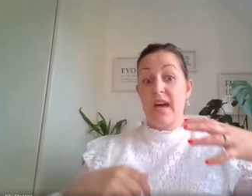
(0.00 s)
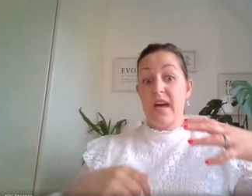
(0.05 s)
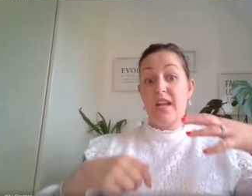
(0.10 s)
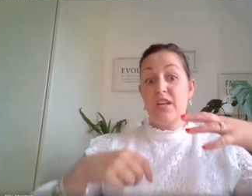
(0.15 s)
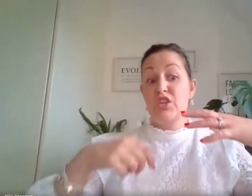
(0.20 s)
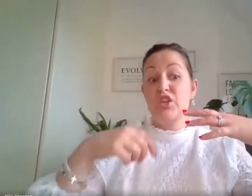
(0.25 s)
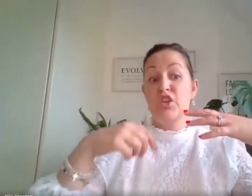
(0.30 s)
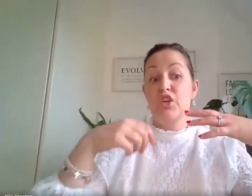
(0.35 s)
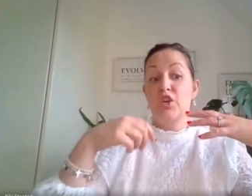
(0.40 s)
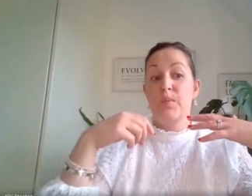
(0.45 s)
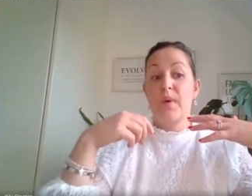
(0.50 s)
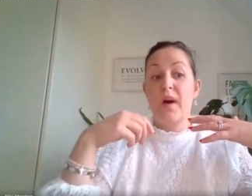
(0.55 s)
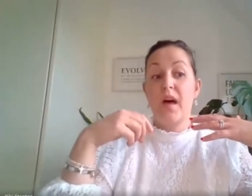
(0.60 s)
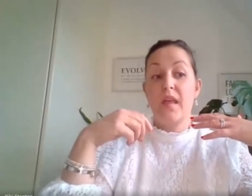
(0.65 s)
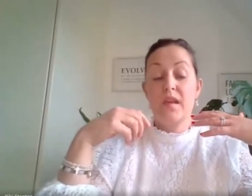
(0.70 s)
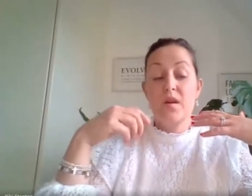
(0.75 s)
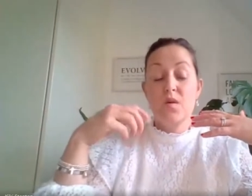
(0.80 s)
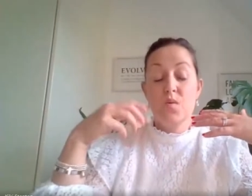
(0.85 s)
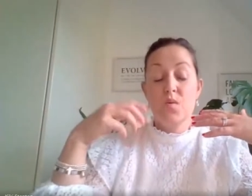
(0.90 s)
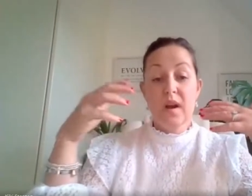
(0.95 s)
of that too, but
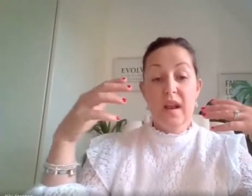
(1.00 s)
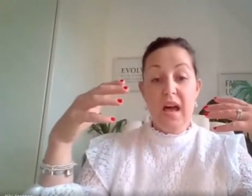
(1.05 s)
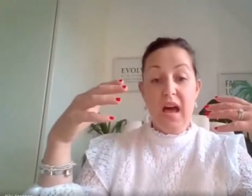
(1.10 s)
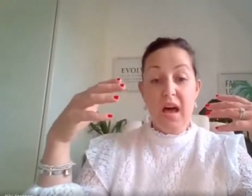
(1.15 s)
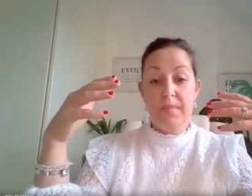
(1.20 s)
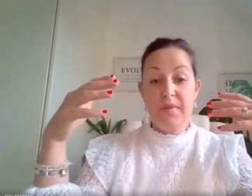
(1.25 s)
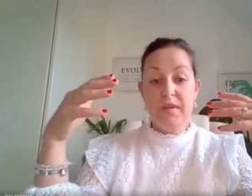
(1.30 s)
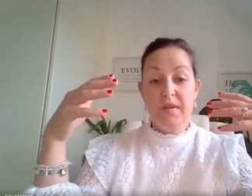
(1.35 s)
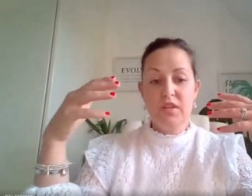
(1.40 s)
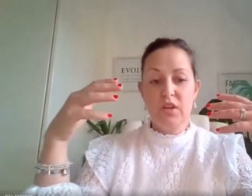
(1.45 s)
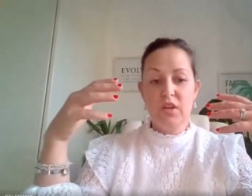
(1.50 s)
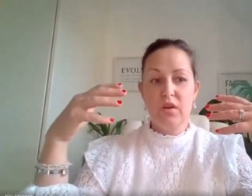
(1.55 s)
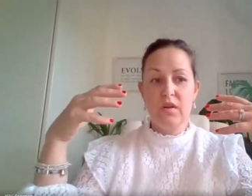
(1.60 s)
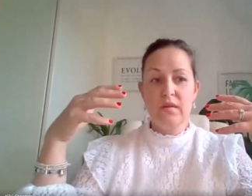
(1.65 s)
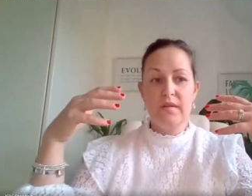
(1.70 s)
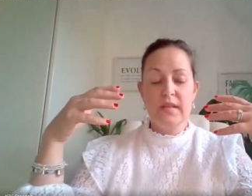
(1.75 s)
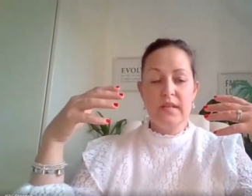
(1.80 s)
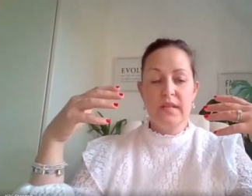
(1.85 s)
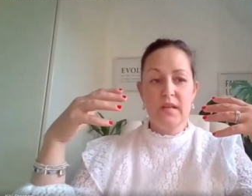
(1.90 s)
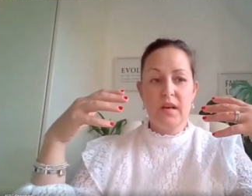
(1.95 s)
I think what happens a
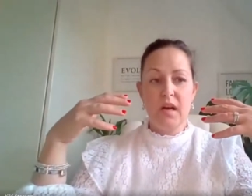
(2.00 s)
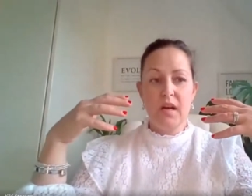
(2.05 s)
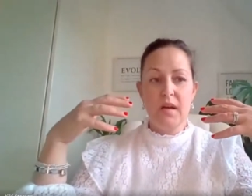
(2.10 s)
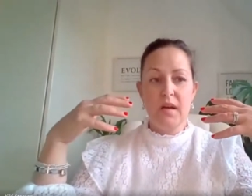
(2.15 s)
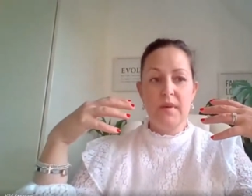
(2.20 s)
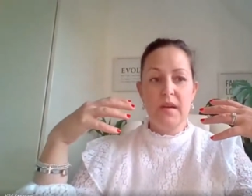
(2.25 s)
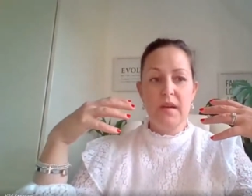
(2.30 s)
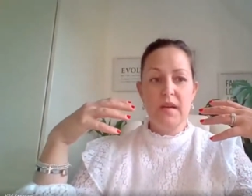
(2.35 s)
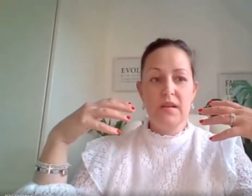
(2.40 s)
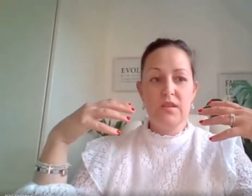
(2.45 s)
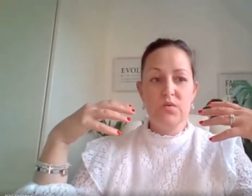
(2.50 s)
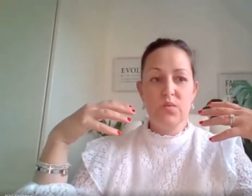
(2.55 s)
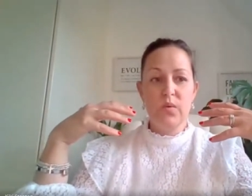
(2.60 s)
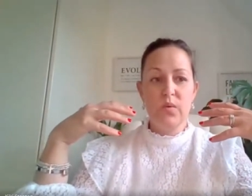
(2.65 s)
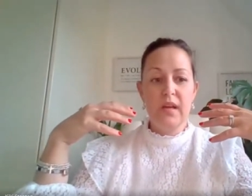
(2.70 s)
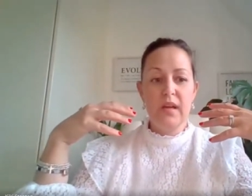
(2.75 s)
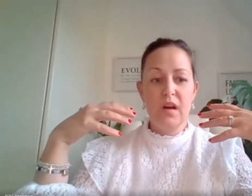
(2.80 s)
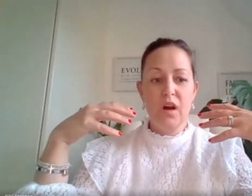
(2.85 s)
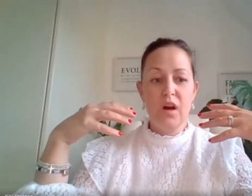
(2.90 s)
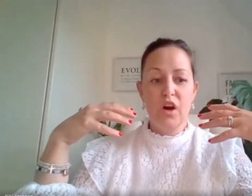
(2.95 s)
lot of the time is
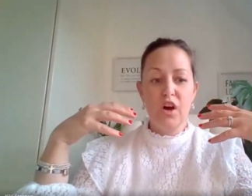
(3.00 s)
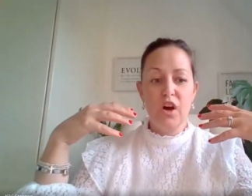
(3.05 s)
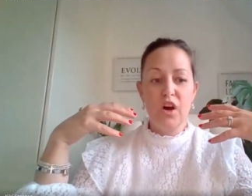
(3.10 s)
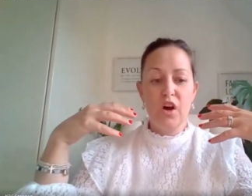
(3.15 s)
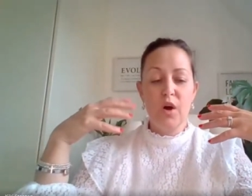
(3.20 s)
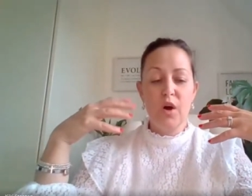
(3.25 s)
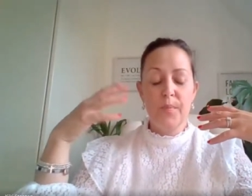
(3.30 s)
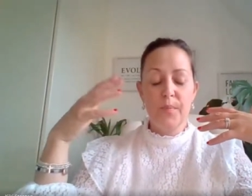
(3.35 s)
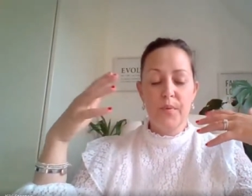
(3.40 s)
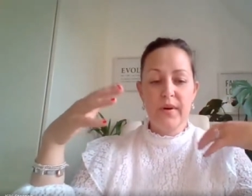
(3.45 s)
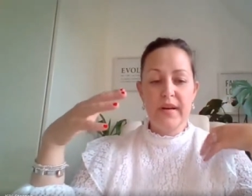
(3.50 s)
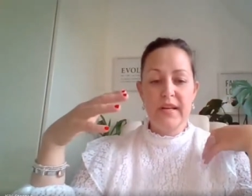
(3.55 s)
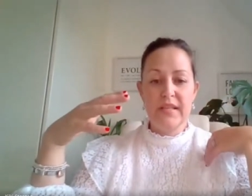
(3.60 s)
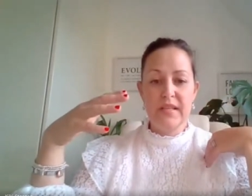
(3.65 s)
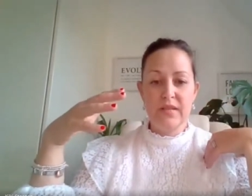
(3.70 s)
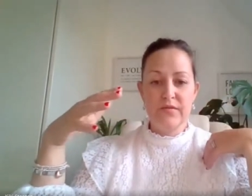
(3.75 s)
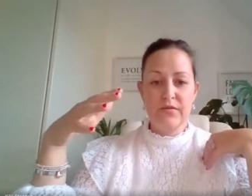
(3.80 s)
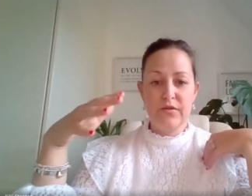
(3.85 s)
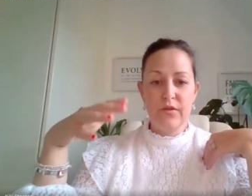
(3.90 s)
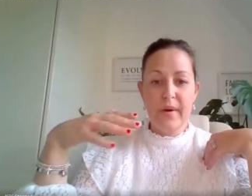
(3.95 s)
we are
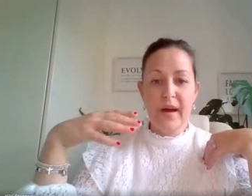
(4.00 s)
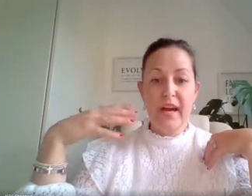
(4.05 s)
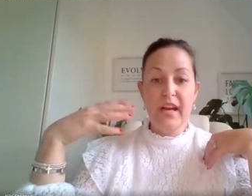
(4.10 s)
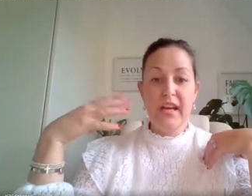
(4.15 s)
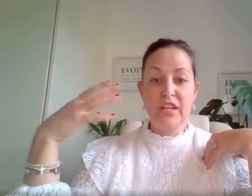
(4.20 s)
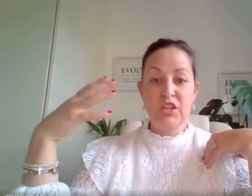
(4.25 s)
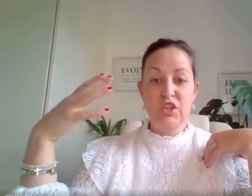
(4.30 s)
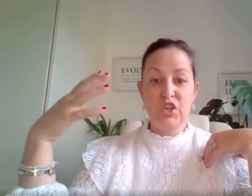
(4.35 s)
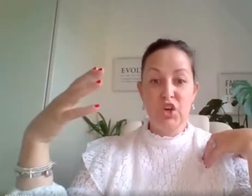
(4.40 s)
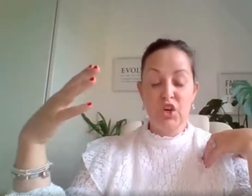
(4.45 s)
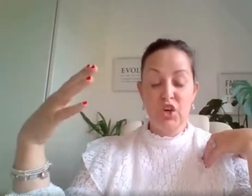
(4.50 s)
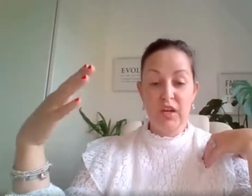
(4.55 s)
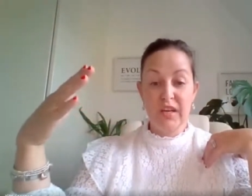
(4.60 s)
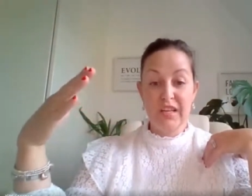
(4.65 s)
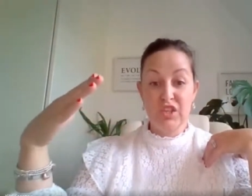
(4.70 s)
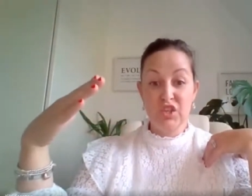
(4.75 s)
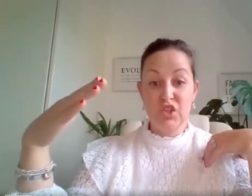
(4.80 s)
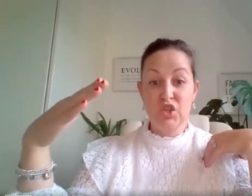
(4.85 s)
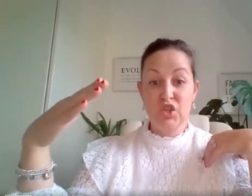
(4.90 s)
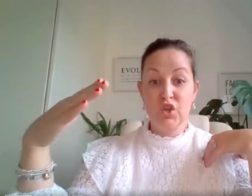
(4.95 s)
operating from our ex
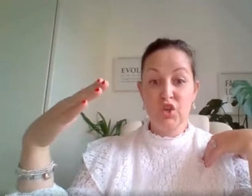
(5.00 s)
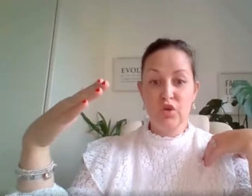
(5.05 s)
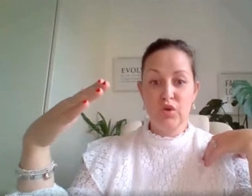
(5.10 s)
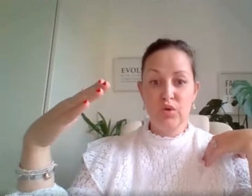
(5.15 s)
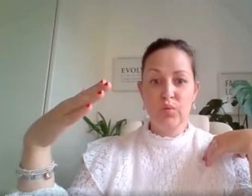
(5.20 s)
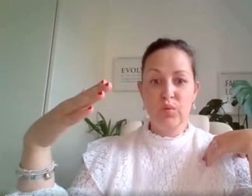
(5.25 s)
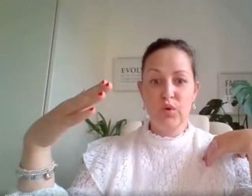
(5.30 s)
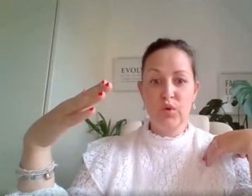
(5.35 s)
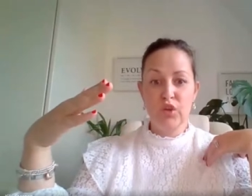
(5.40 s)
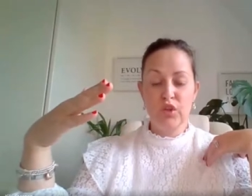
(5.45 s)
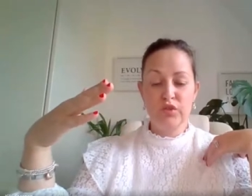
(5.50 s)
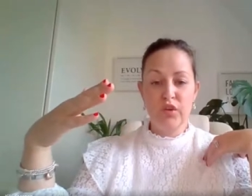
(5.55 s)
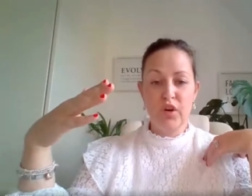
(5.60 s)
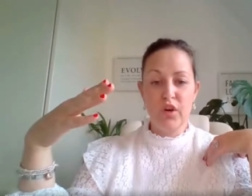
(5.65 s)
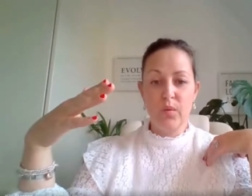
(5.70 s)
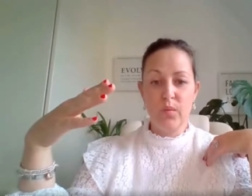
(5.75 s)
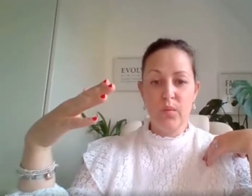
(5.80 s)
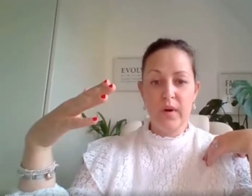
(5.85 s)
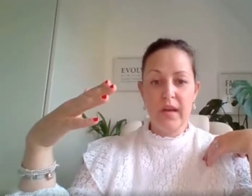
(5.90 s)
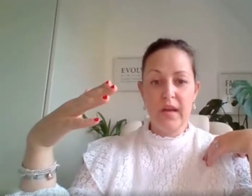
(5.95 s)
external world,
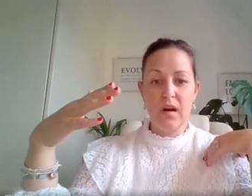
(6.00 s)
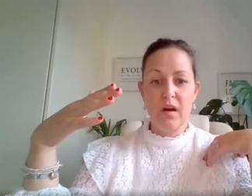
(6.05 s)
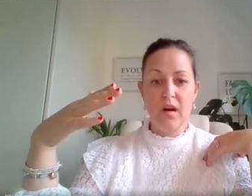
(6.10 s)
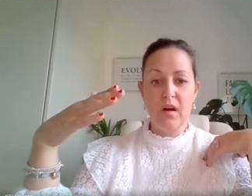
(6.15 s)
aren't we?